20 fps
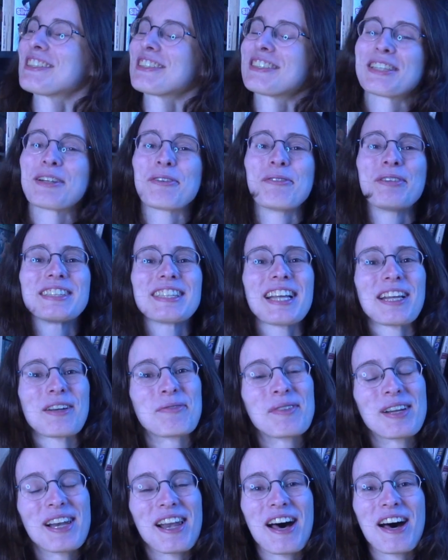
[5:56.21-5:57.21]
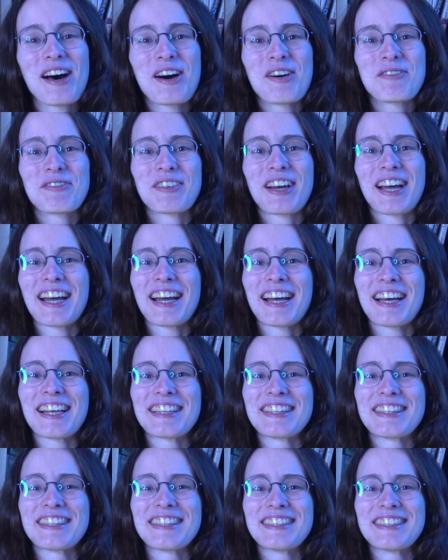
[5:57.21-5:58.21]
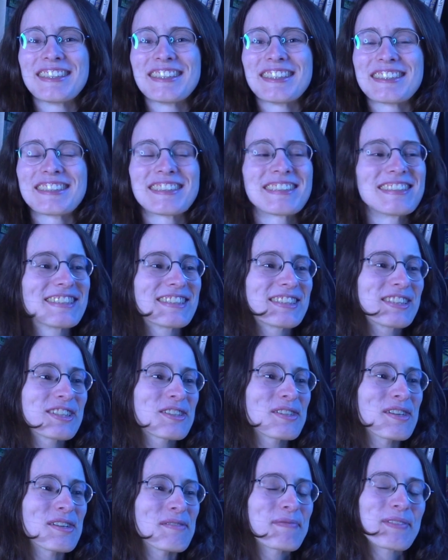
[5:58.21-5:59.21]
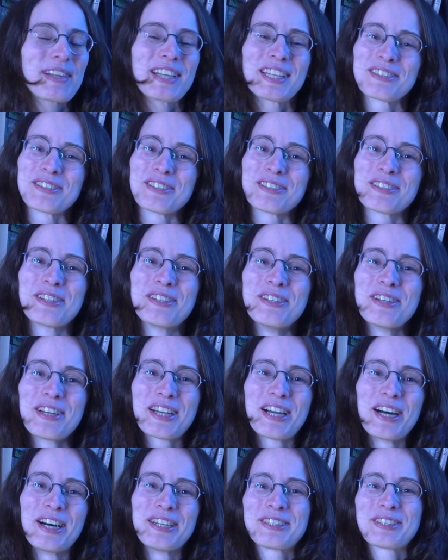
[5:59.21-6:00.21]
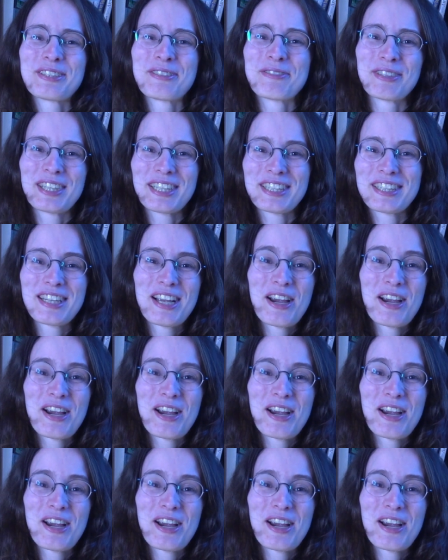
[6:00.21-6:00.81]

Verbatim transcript: a series that we love and it's it's such a pleasure to do a costume with